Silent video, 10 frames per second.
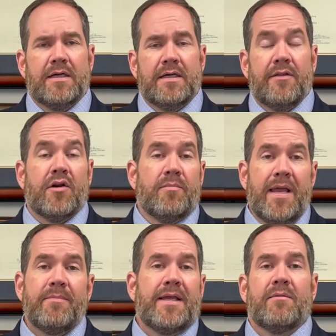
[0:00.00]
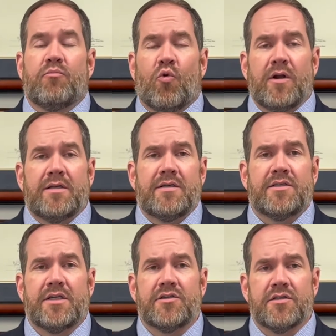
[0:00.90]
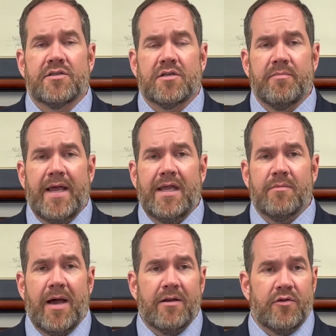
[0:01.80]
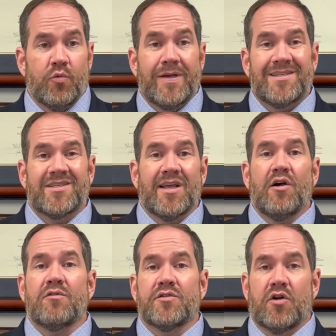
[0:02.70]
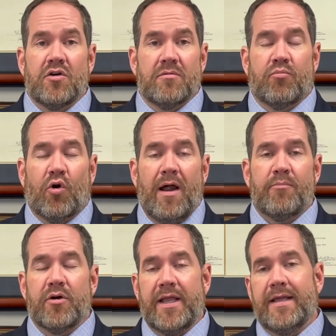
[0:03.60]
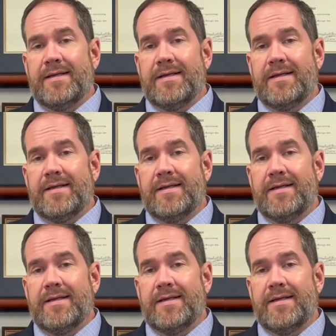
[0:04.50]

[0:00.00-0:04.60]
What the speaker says: There may be important decisions to make about, do we sell certain property?